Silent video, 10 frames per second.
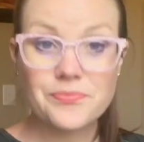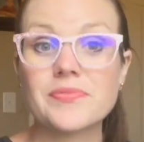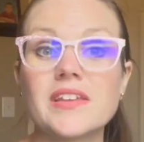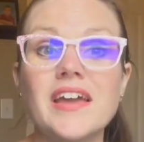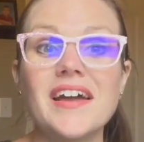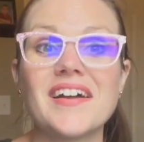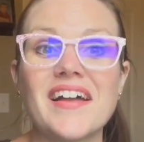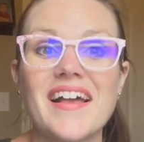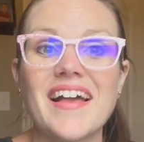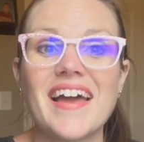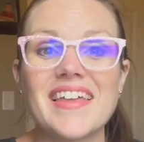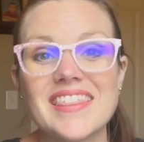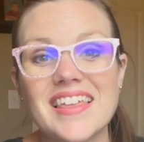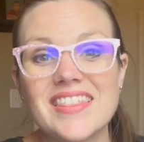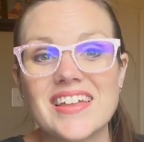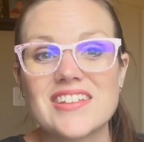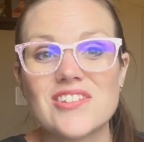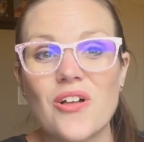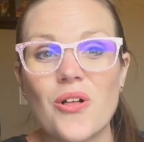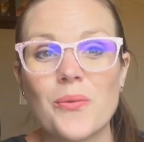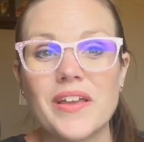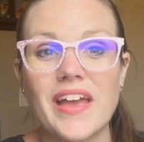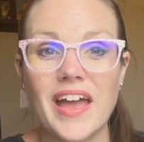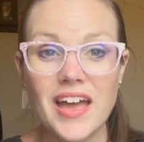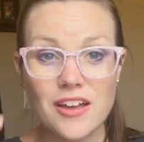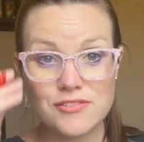yeah, I think that's all we have.